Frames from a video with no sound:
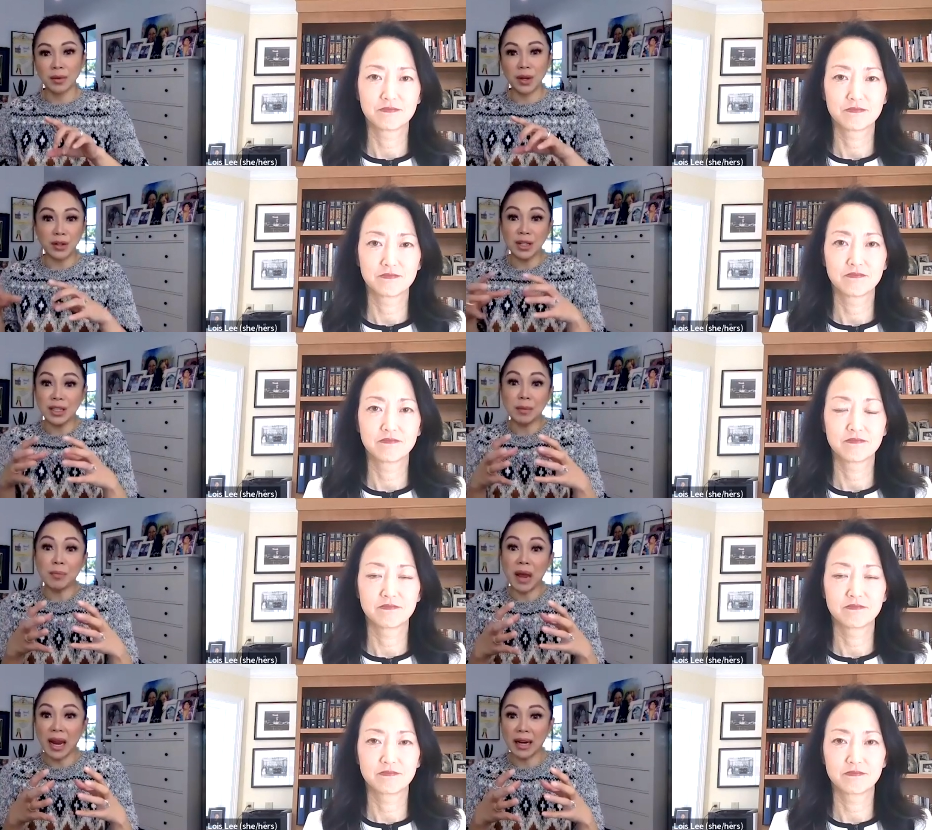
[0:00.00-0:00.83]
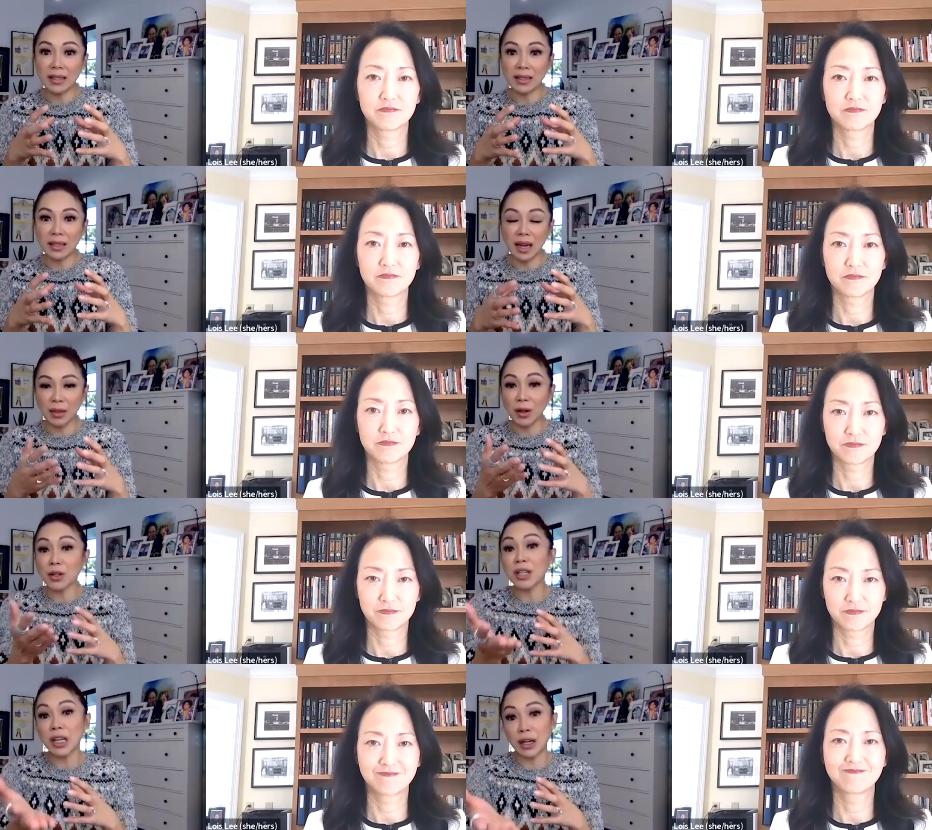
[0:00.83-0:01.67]
Speaker 1: there's a debate
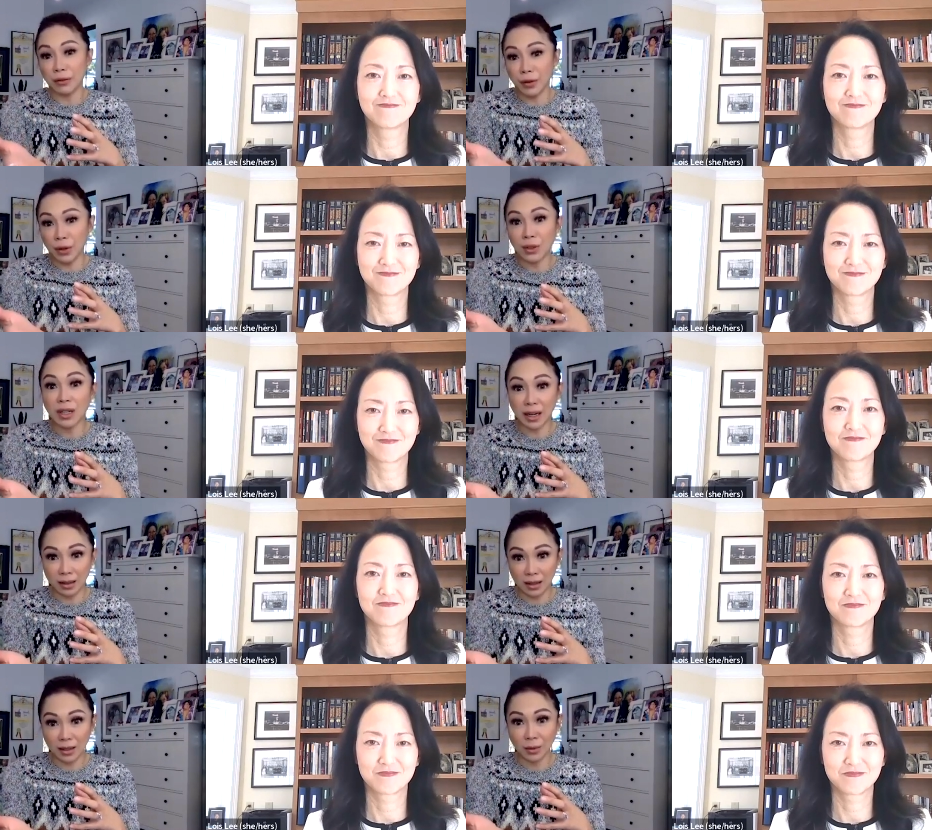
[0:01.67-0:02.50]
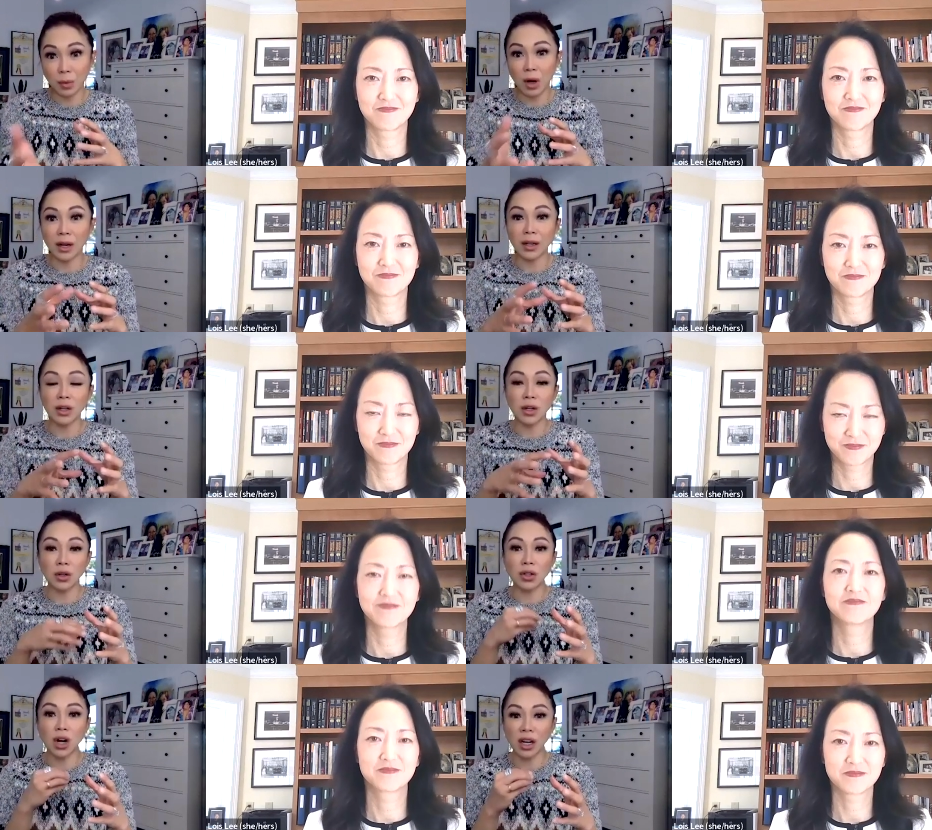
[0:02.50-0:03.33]
and there's interviews like this one,
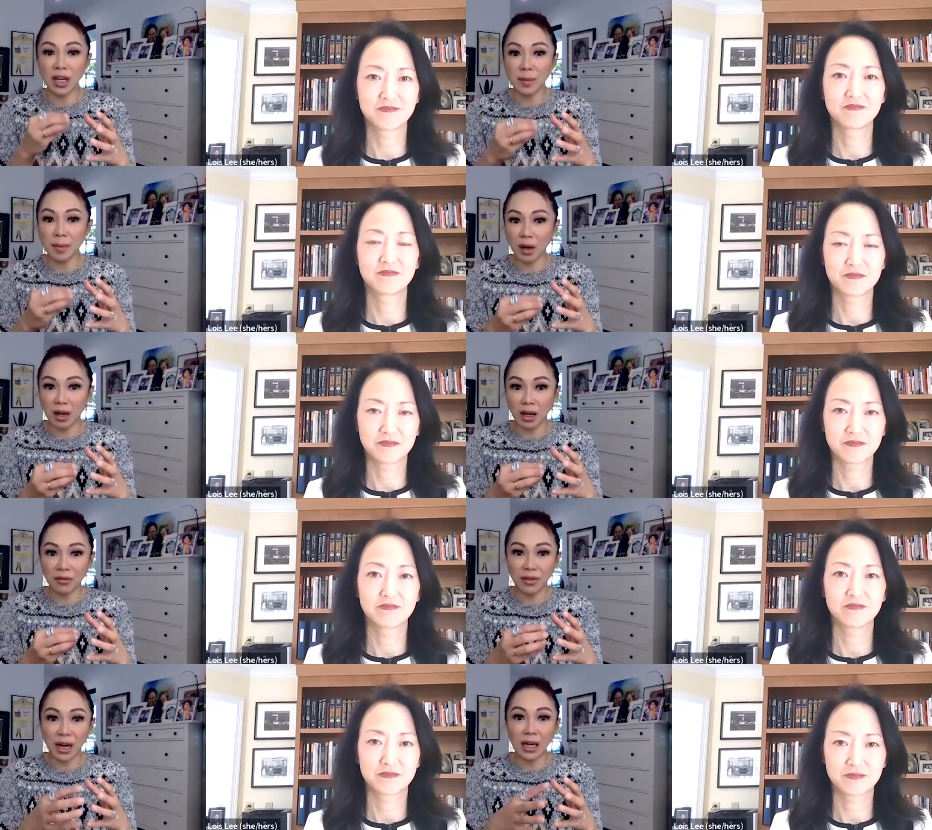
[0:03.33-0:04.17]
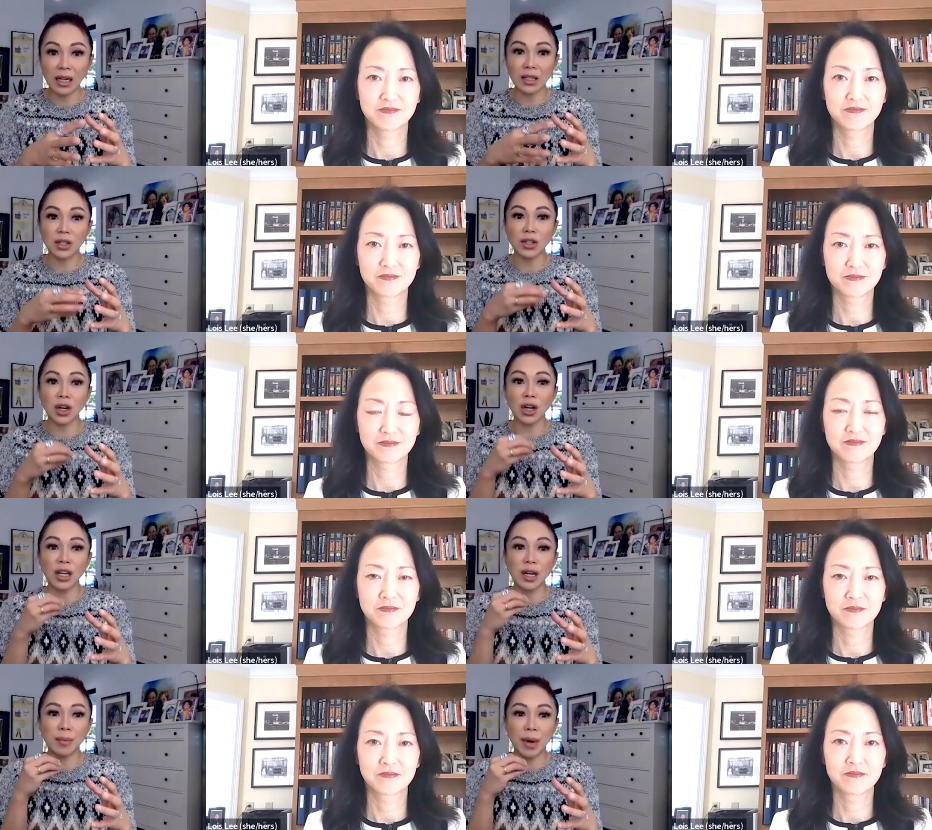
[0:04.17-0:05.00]
you know, talking about gun violence,
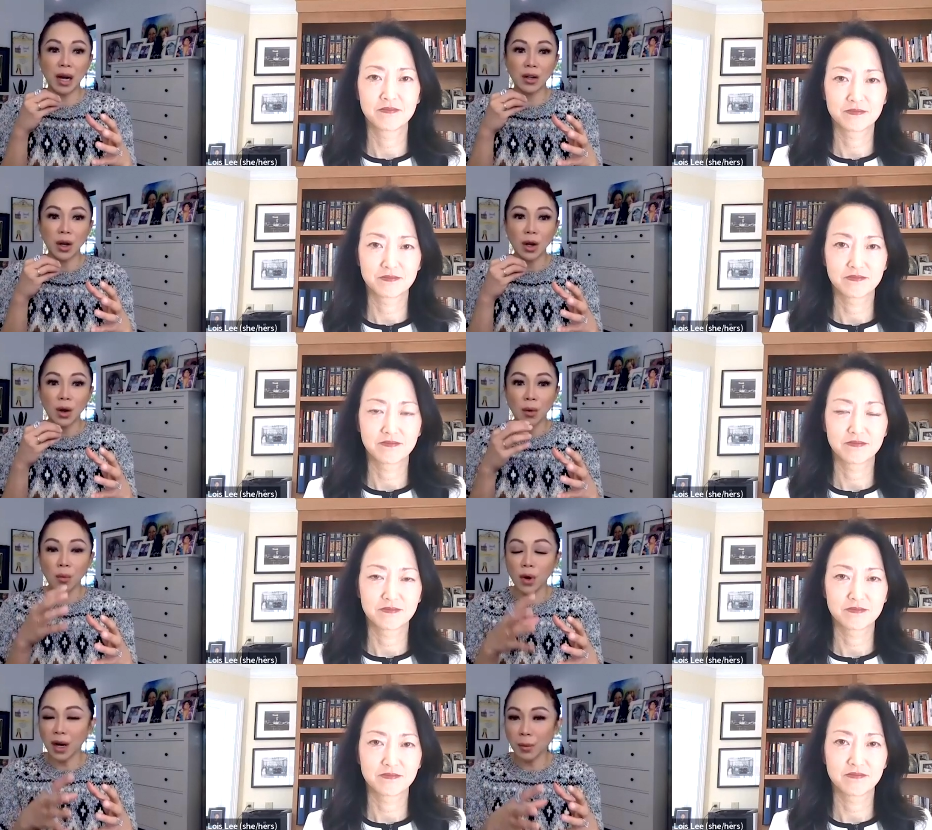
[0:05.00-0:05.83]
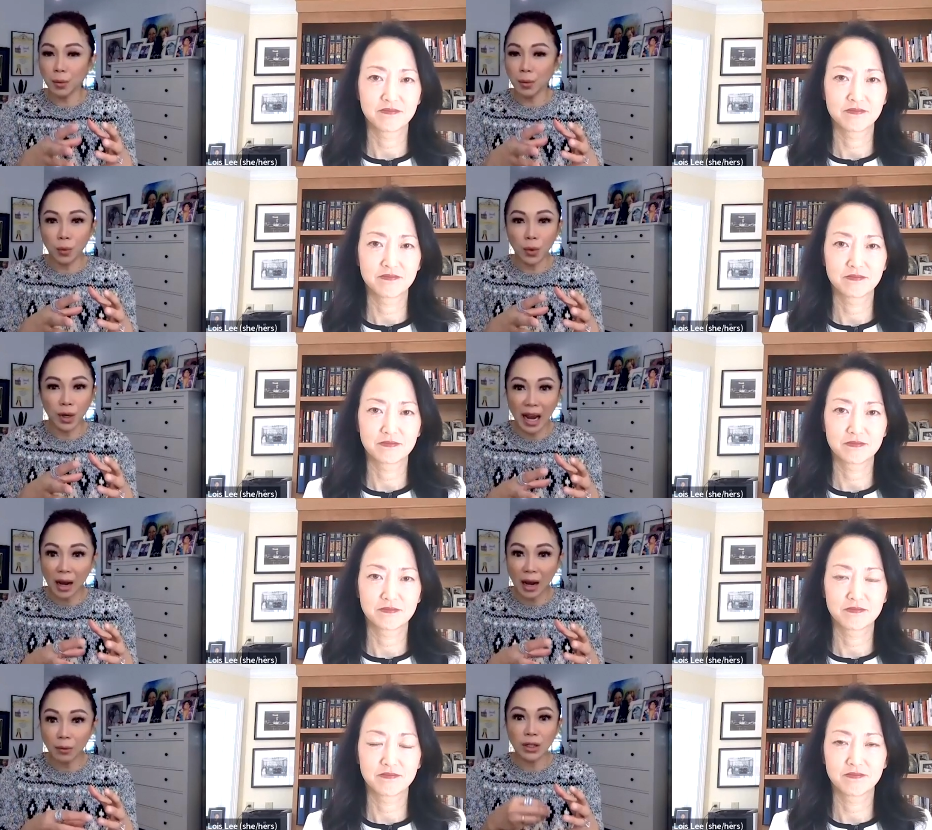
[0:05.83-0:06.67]
talking about what,
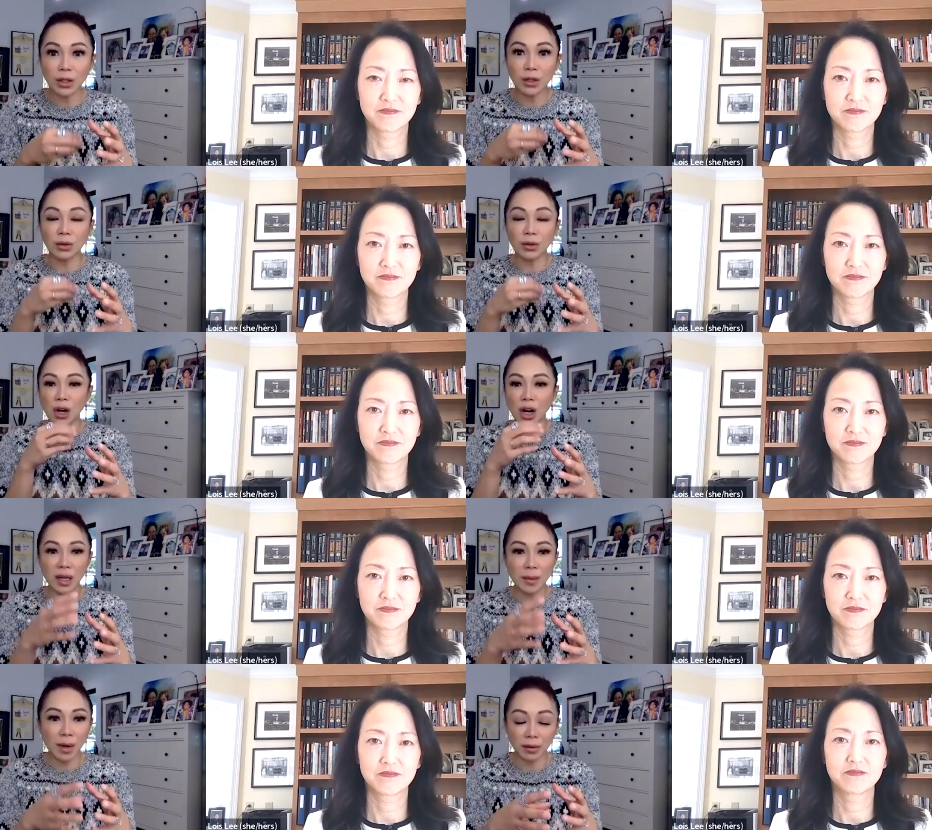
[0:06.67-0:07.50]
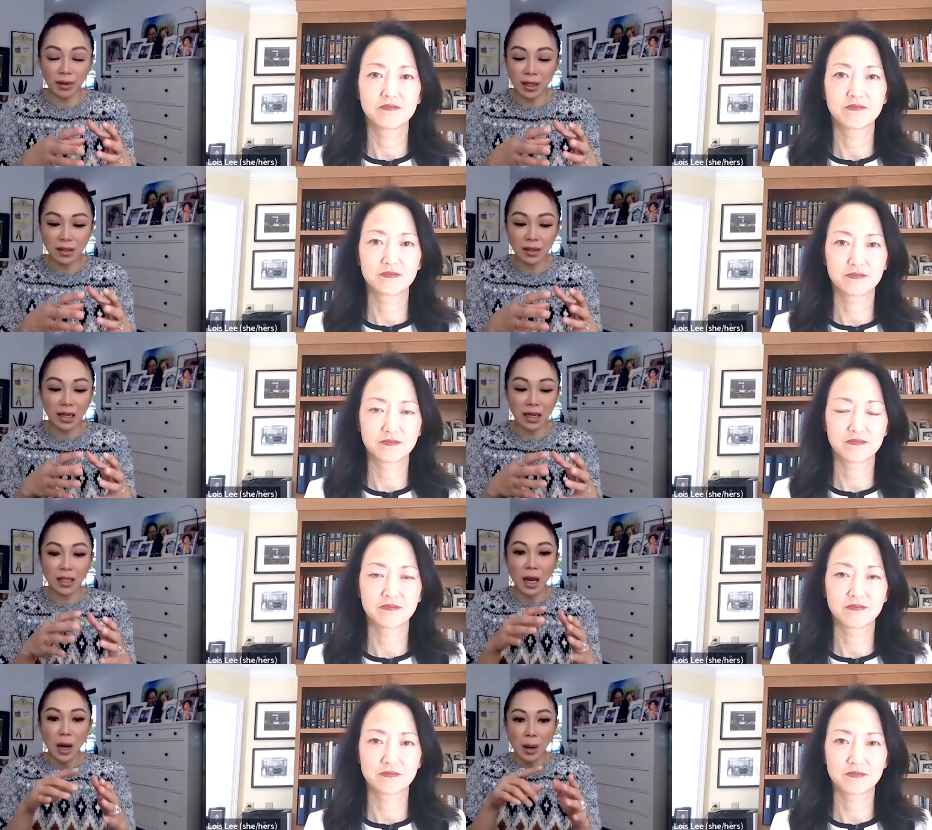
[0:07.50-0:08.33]
what can we do, talking about these things.